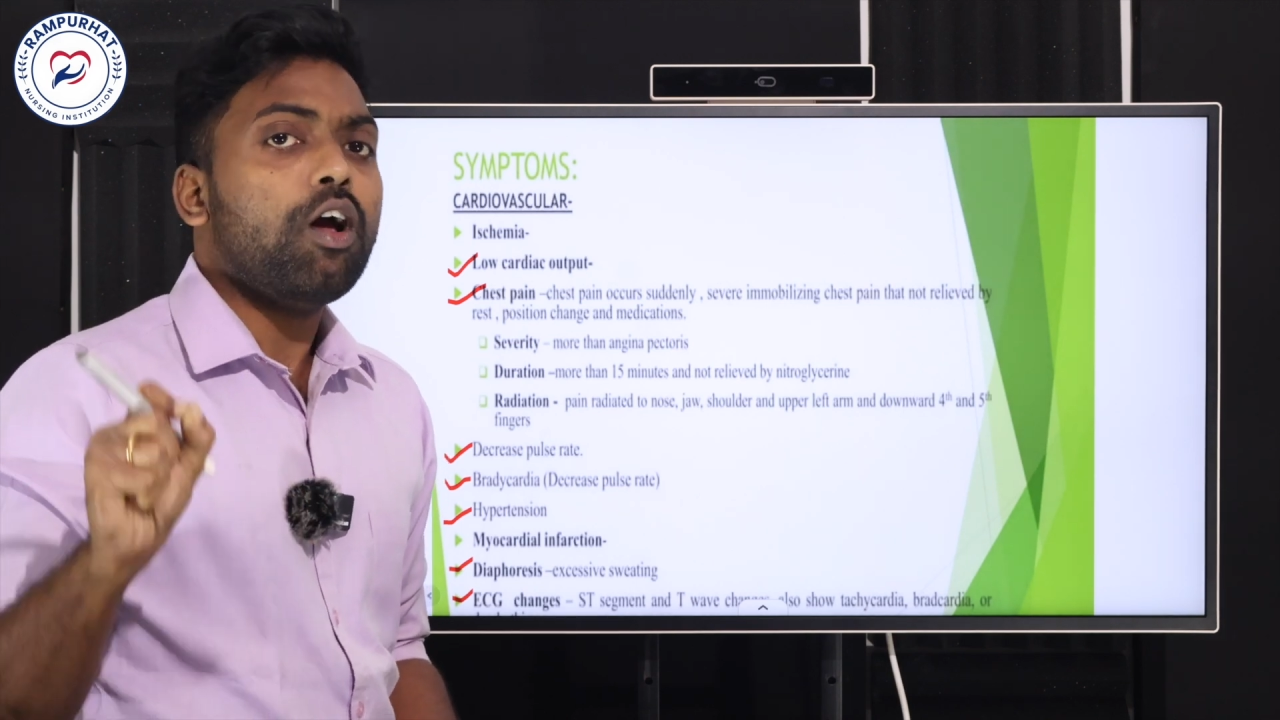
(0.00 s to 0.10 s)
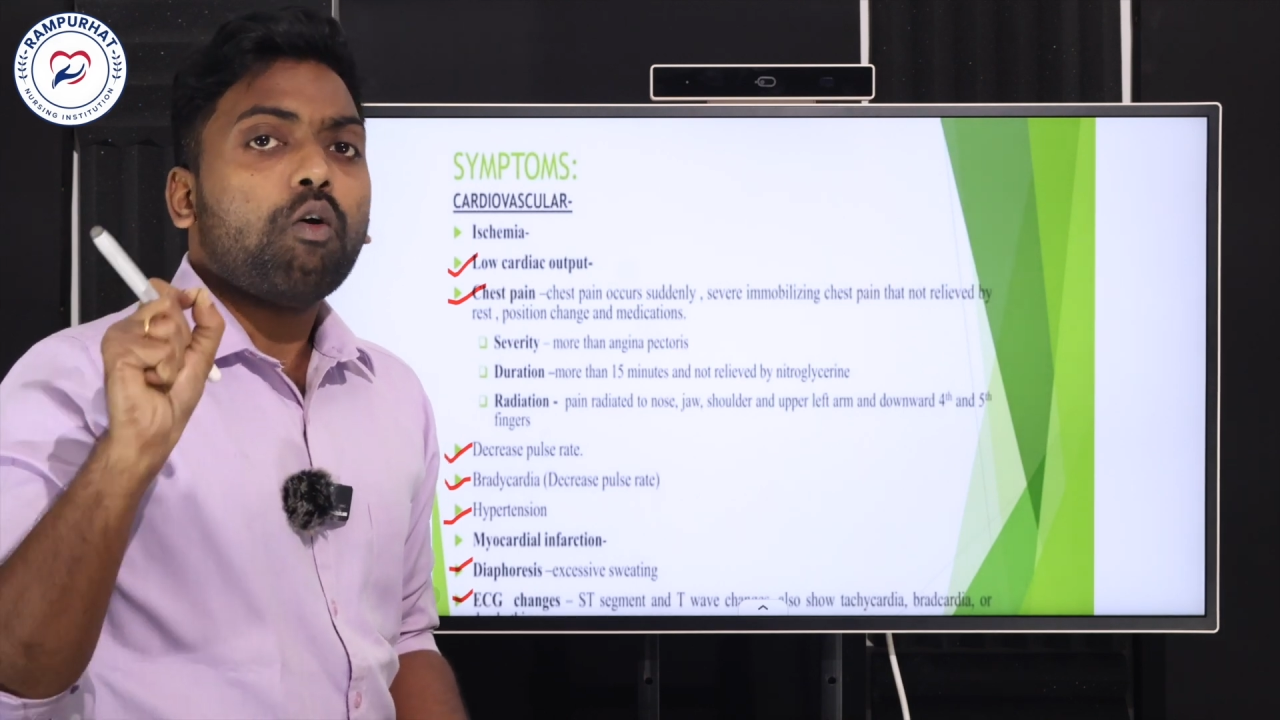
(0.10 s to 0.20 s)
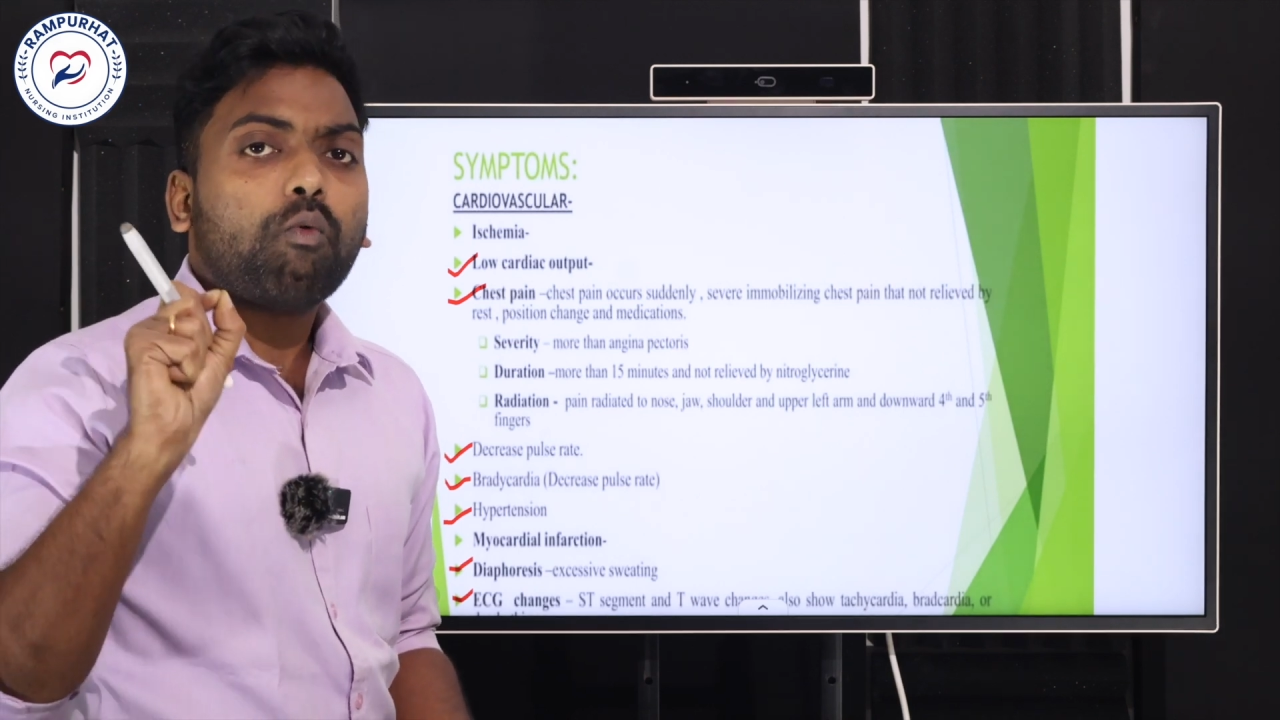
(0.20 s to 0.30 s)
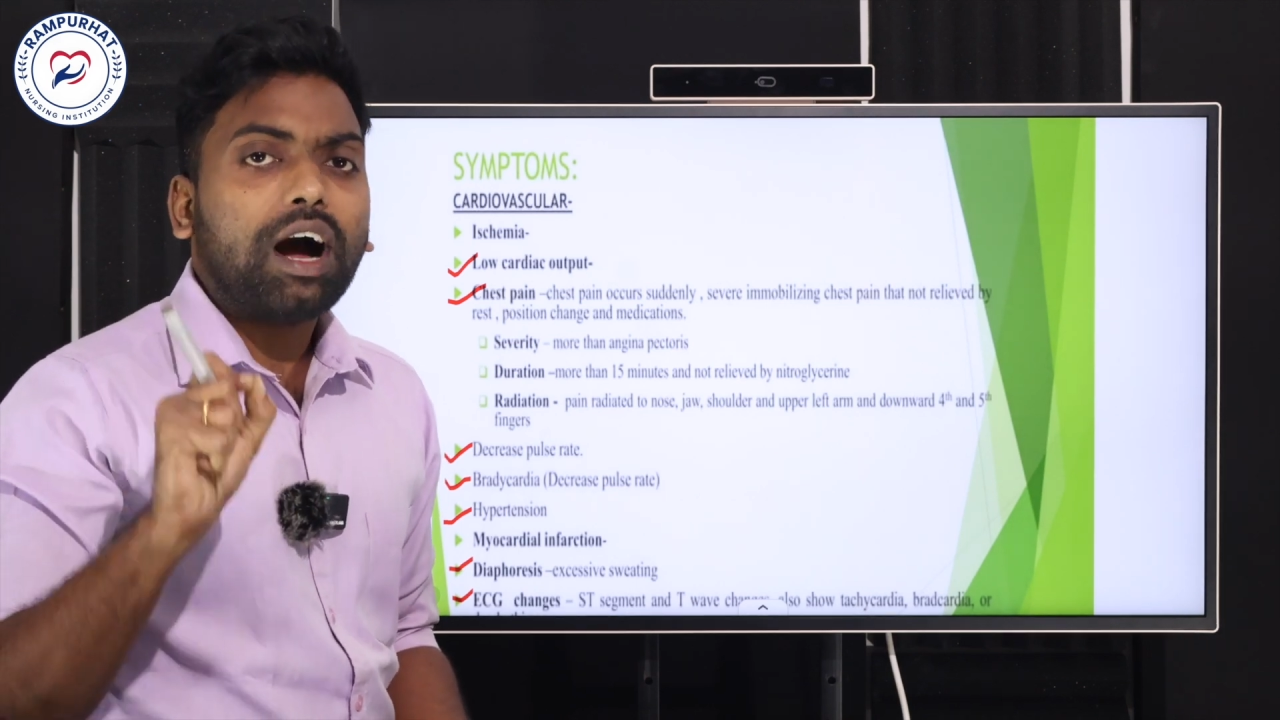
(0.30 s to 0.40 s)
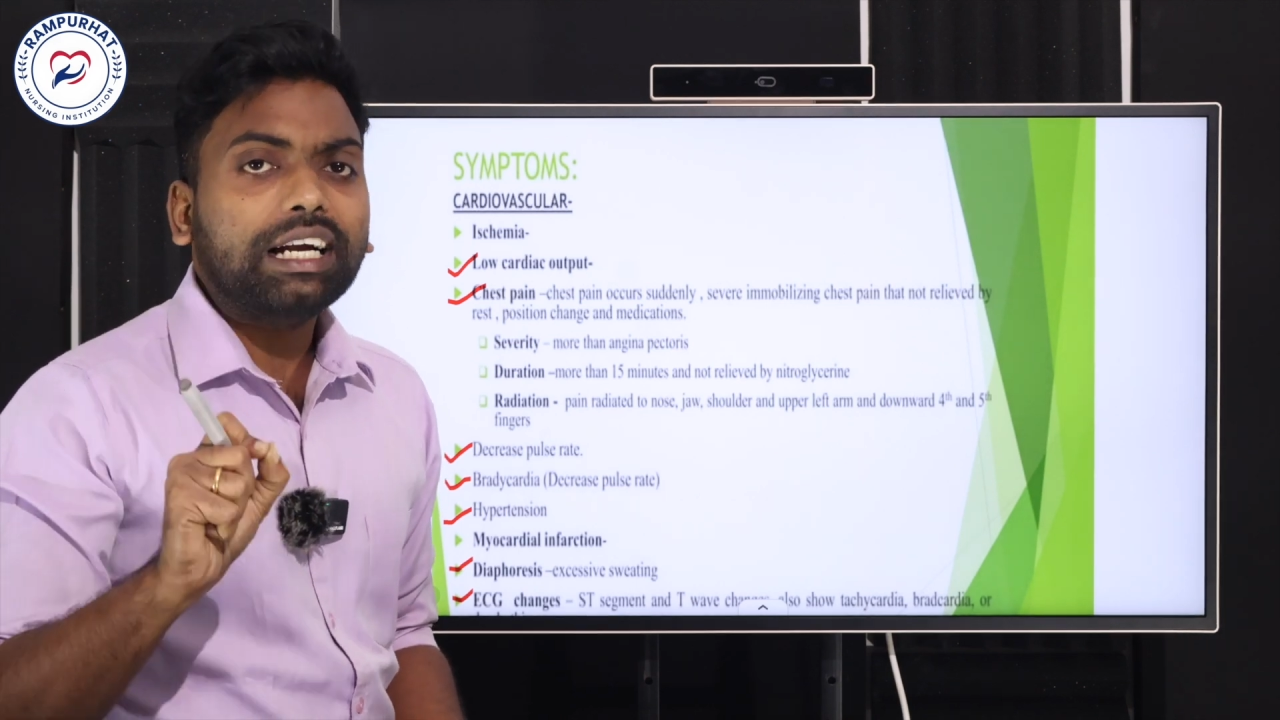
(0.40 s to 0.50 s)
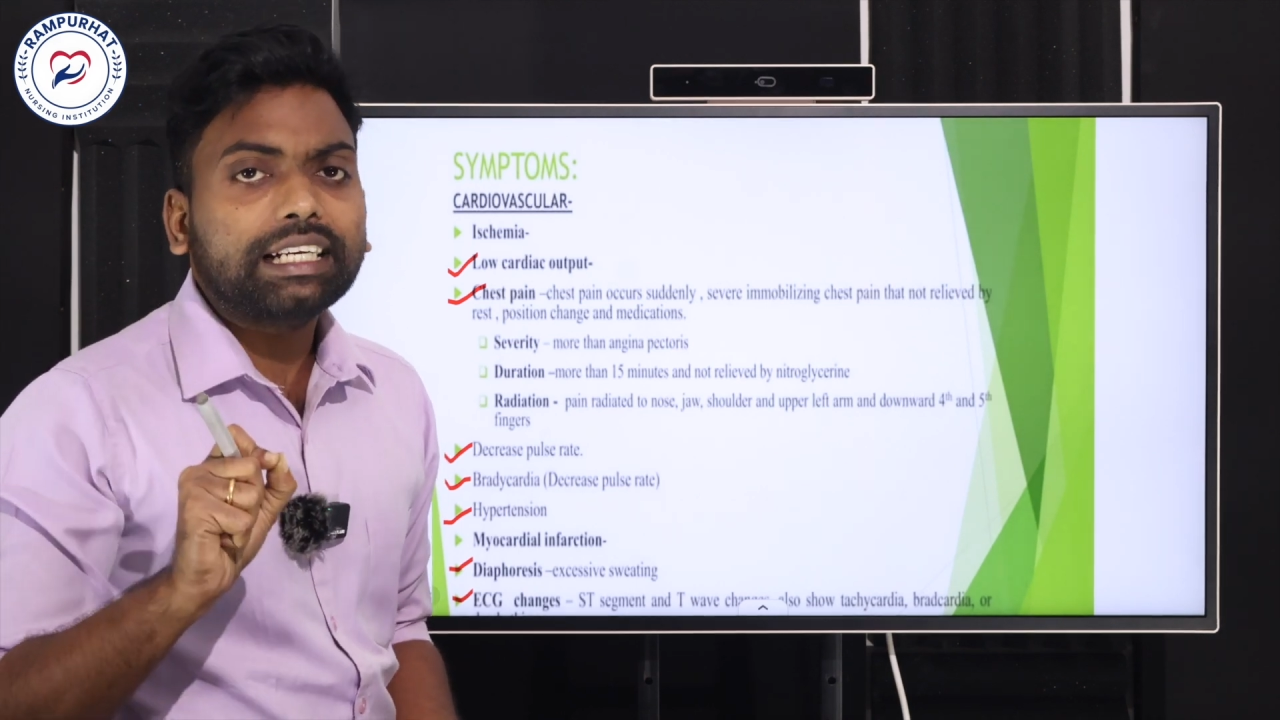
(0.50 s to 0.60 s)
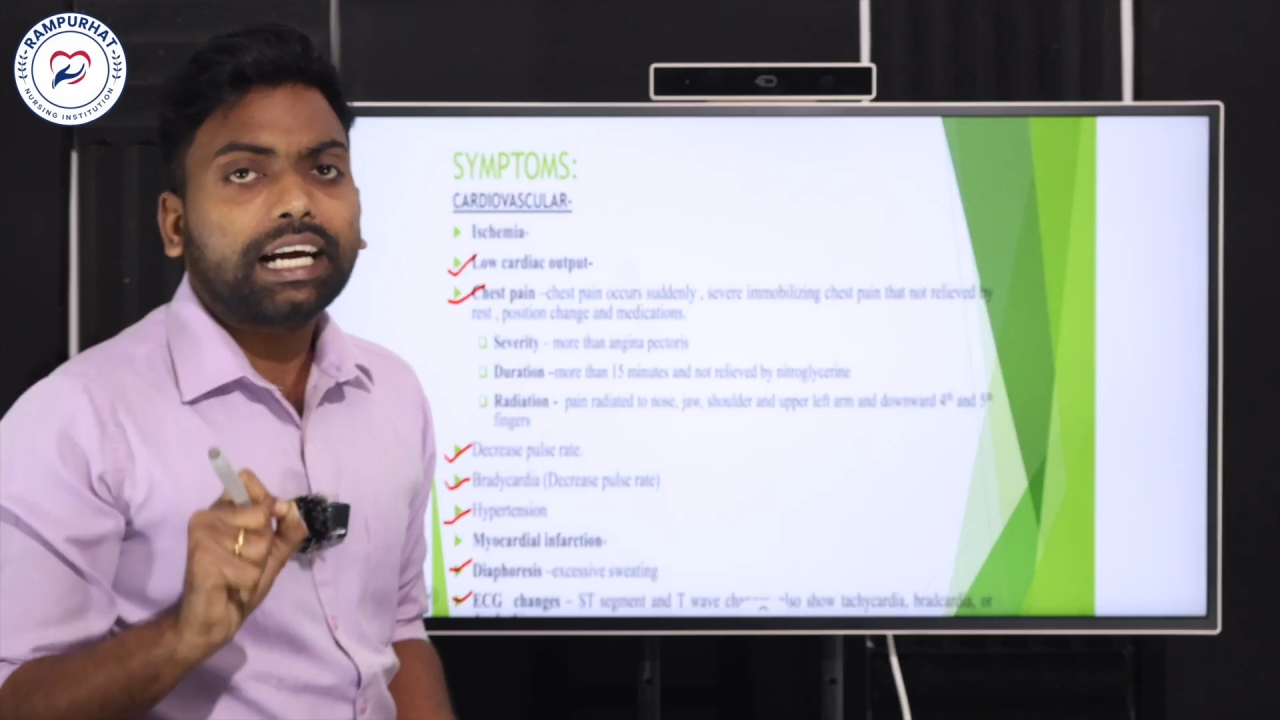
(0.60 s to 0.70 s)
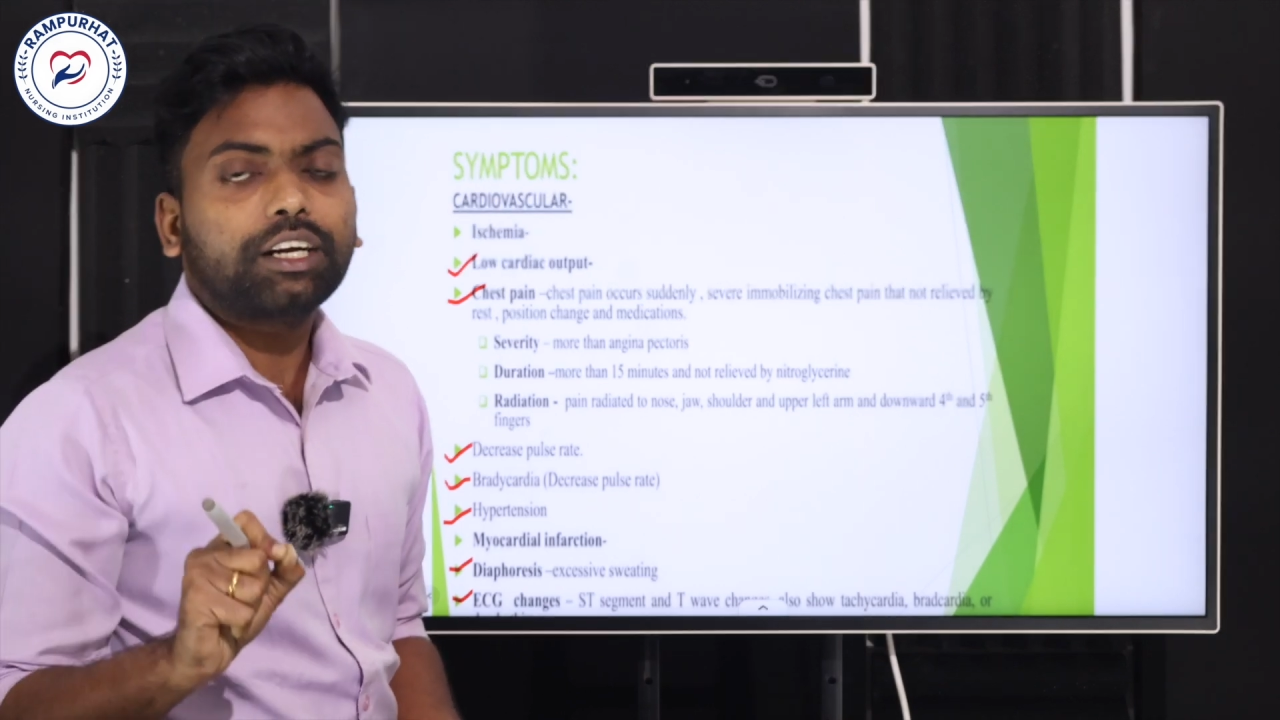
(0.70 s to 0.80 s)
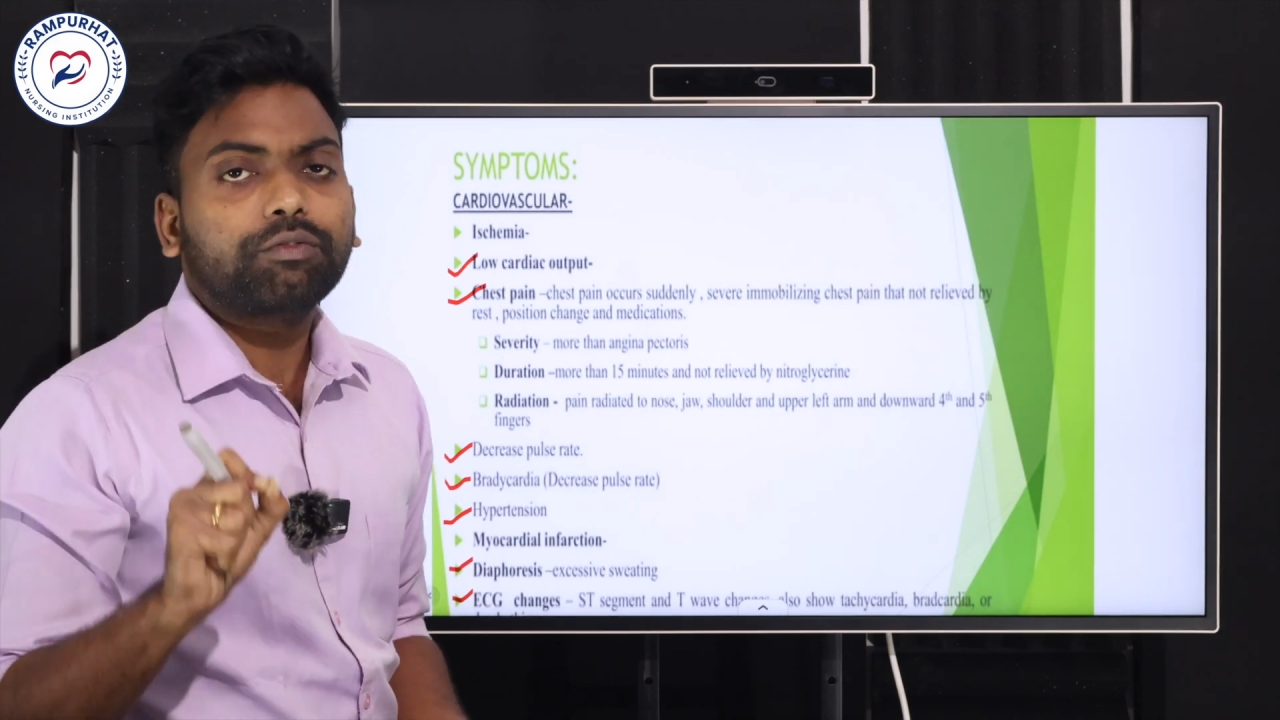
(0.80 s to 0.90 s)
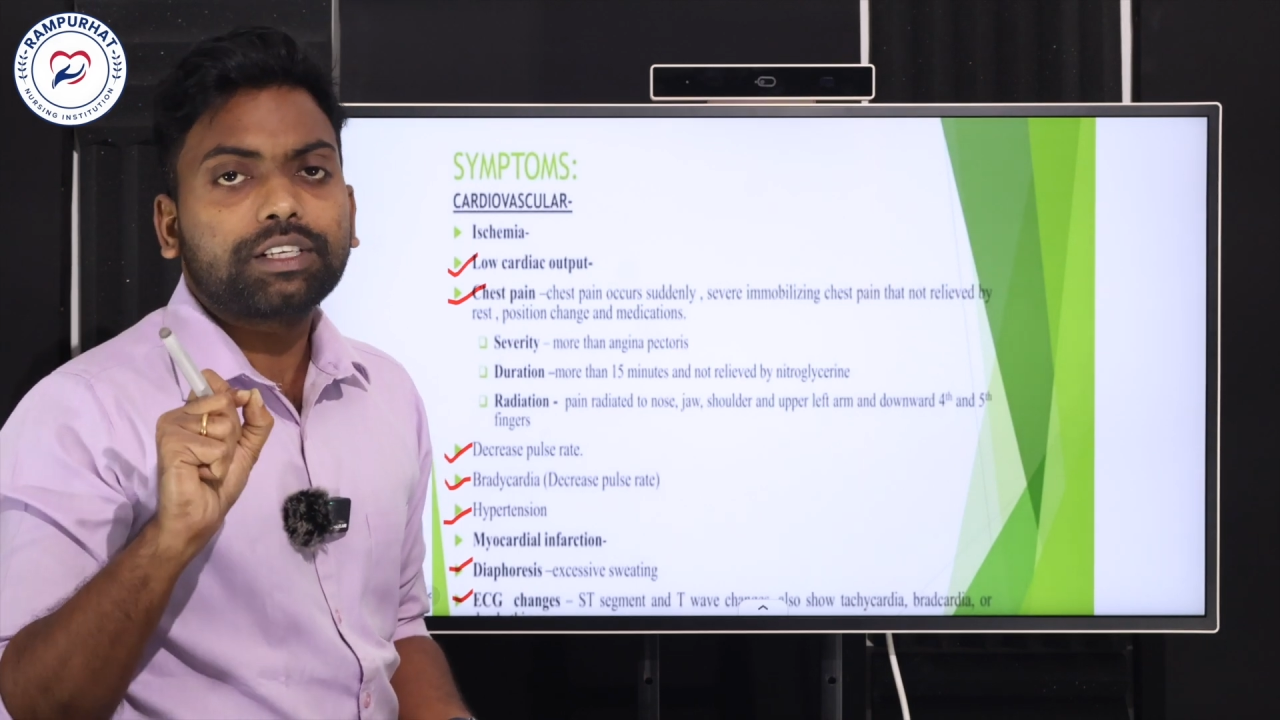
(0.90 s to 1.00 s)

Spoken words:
what kind of